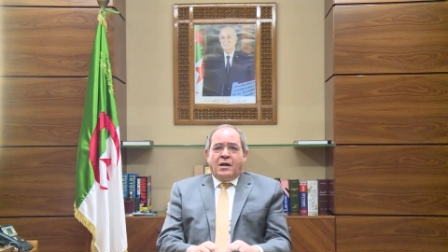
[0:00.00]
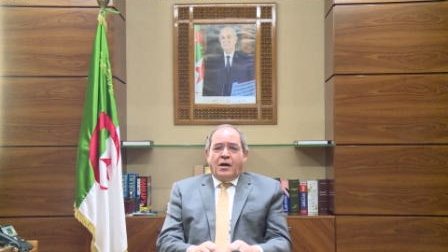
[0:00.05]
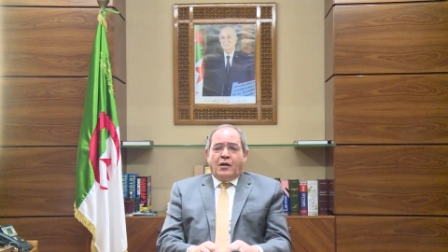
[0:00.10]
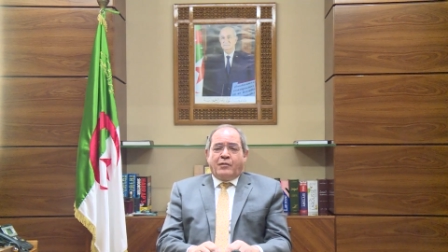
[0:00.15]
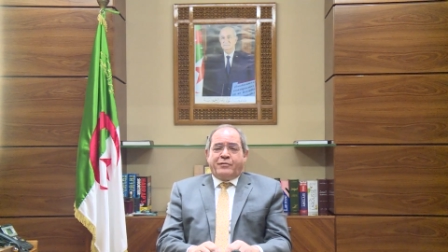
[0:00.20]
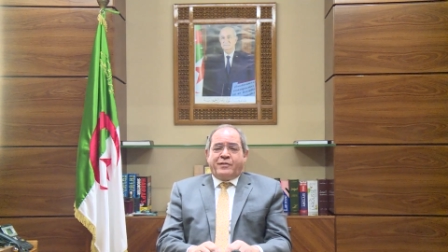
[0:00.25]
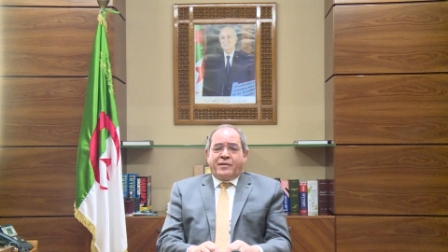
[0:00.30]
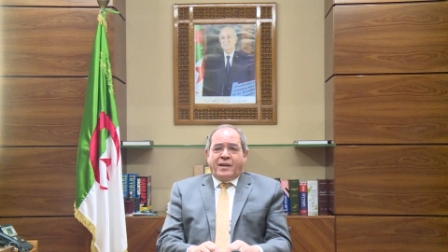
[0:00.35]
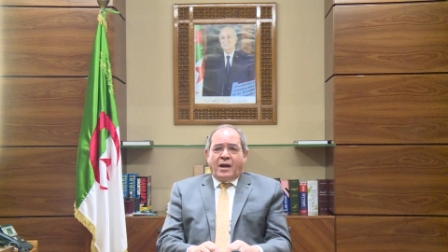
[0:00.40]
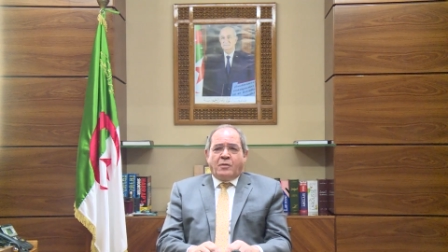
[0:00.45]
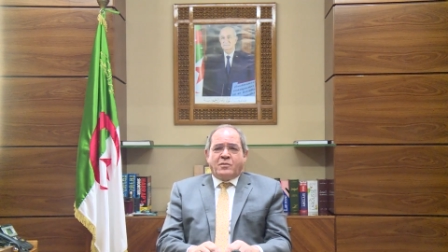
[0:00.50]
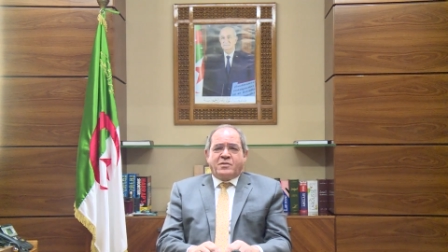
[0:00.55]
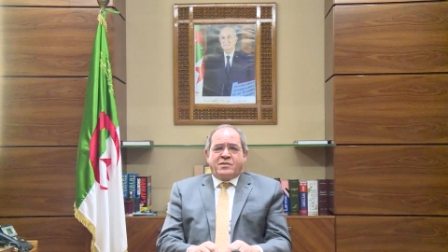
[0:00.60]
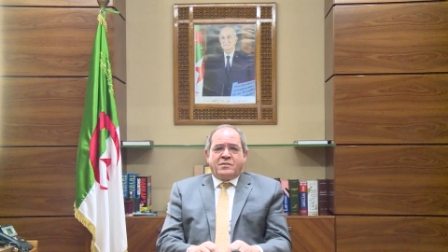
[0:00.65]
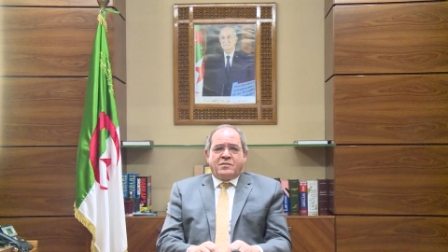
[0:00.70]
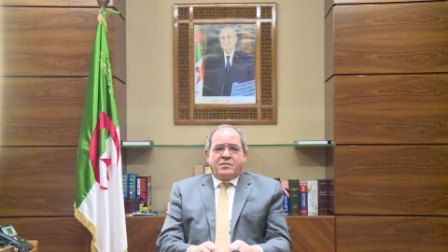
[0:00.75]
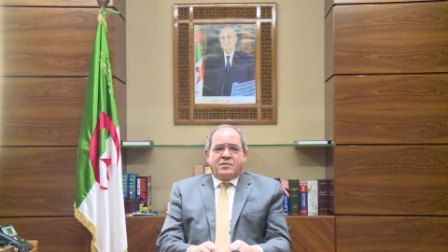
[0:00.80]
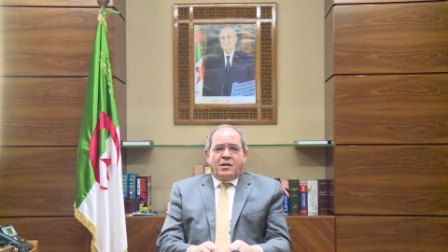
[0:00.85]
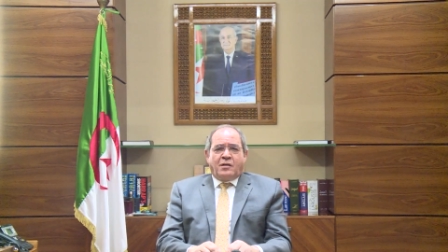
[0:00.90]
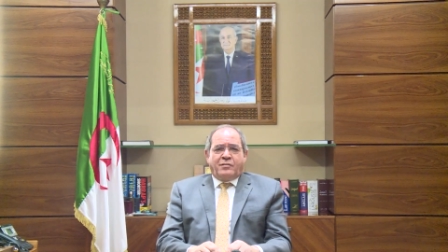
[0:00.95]
of
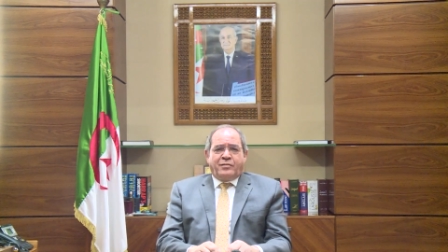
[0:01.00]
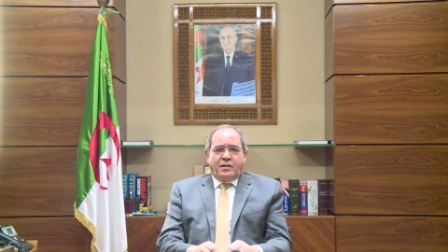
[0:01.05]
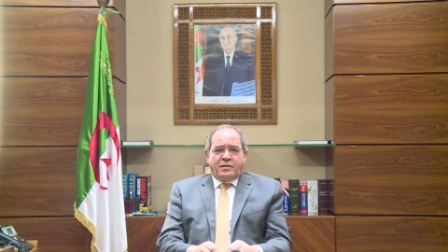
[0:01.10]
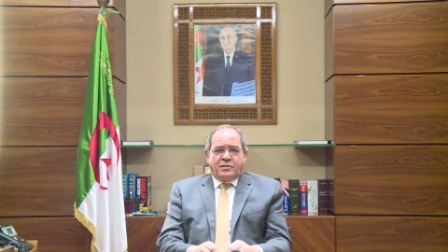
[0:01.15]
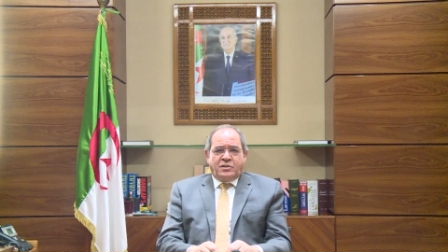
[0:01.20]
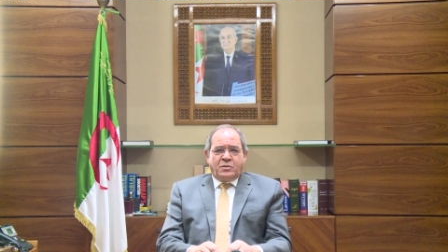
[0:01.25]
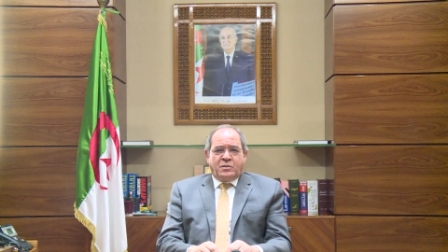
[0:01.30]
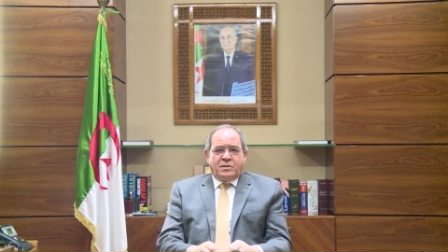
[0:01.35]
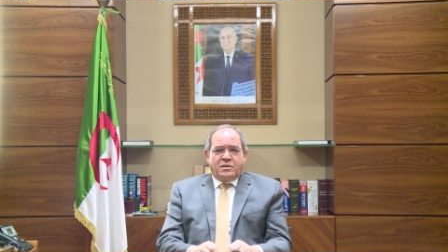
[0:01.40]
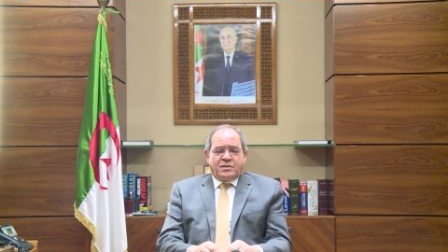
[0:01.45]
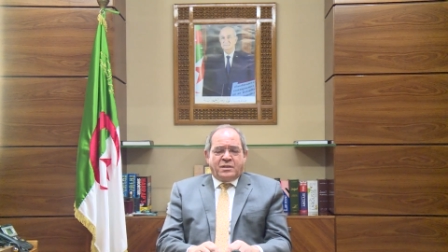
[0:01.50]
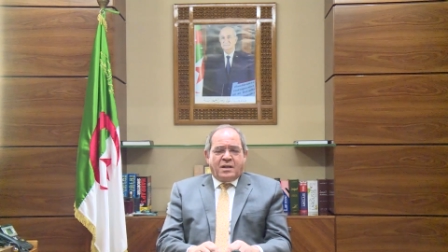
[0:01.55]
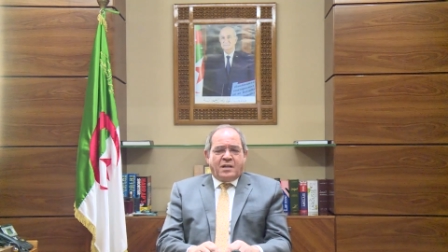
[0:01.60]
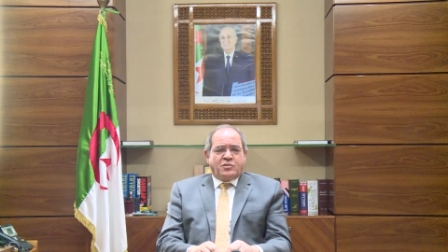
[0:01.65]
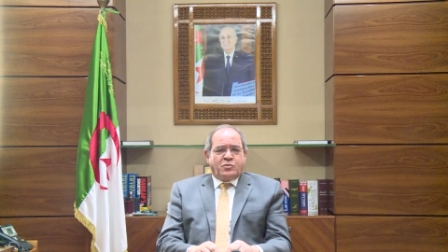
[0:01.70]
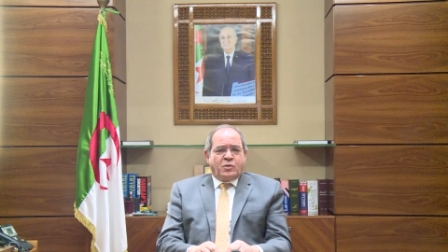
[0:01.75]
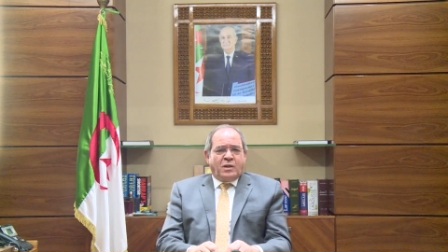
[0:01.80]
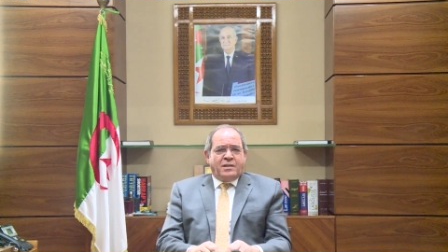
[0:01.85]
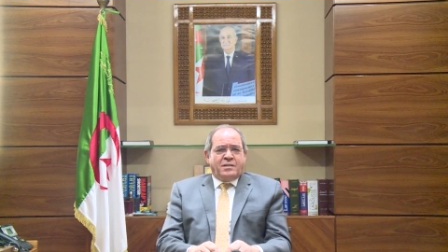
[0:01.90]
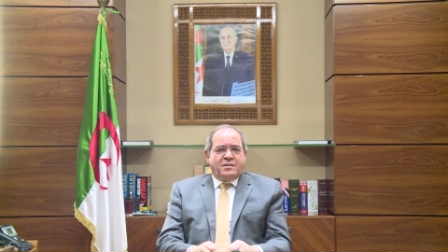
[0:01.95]
thousands of Algerians,
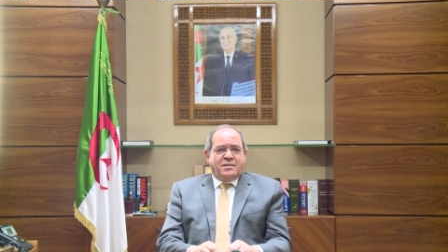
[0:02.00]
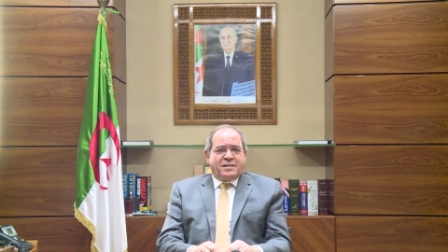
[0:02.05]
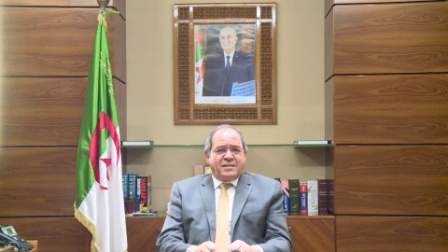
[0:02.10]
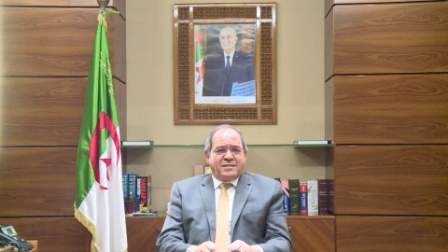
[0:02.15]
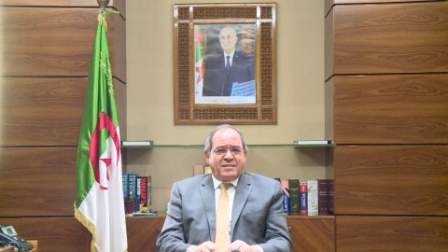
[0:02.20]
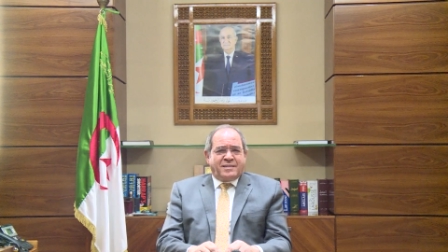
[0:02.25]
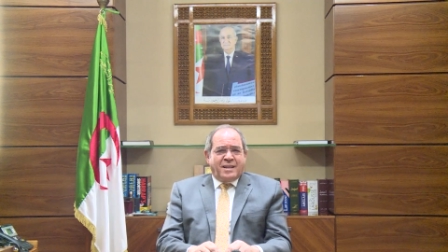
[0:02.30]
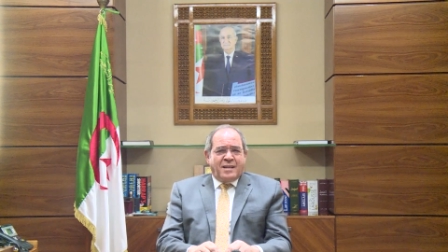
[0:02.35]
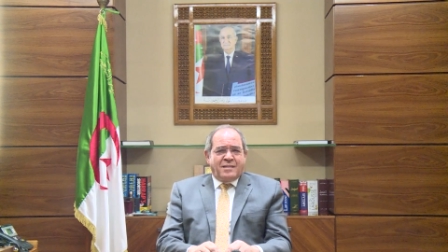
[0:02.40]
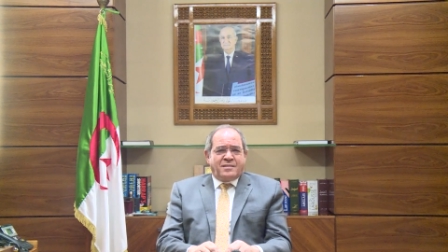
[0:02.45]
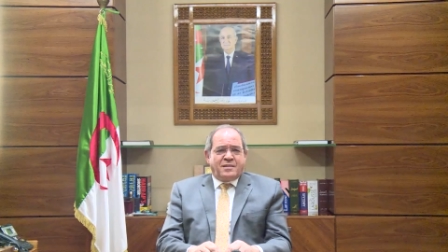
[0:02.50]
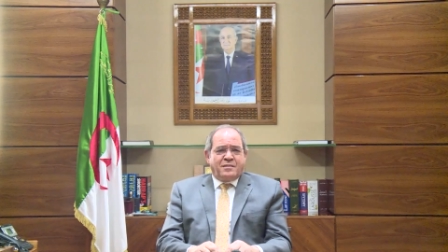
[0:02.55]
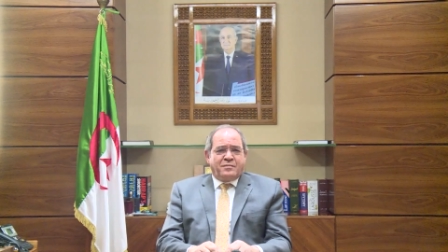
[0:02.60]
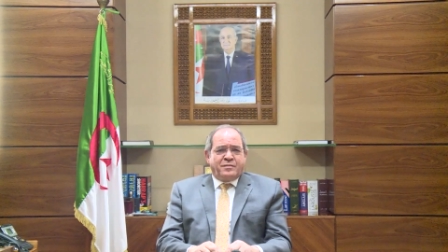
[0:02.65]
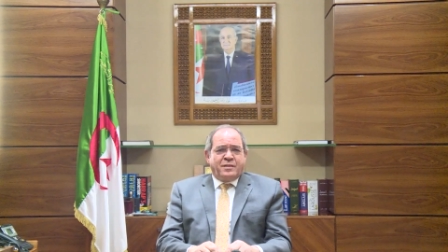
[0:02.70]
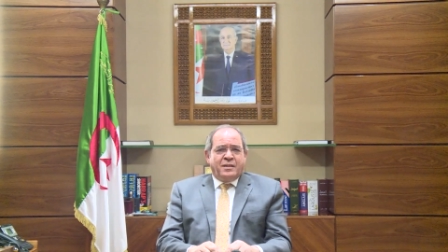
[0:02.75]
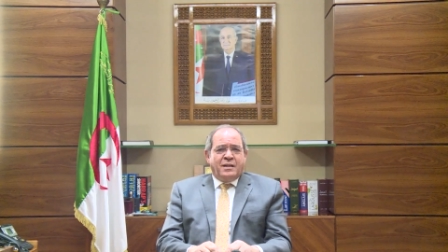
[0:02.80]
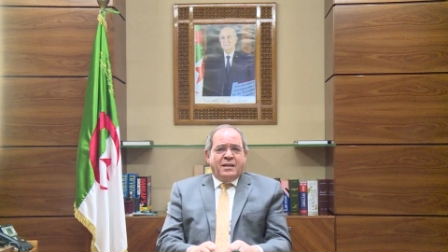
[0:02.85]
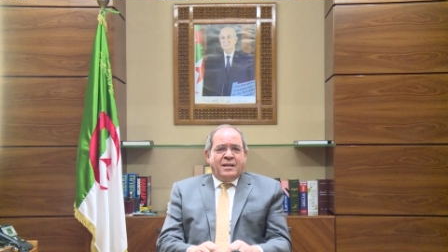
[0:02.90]
as well as extensive